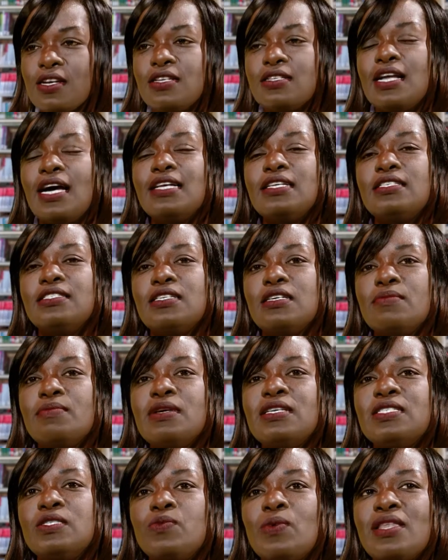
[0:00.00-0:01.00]
that
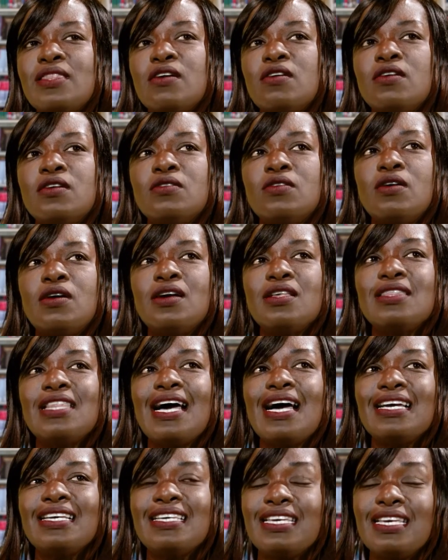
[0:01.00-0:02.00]
determines whether or not
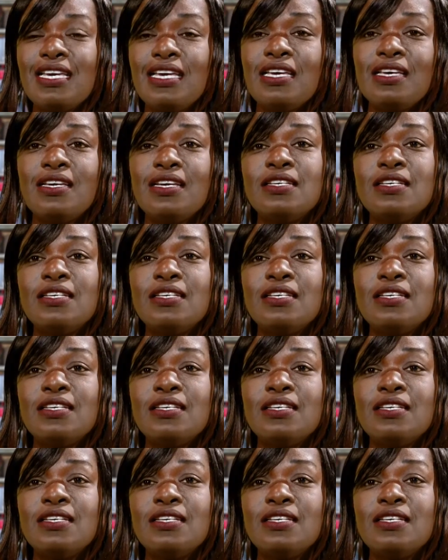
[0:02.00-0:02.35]
that key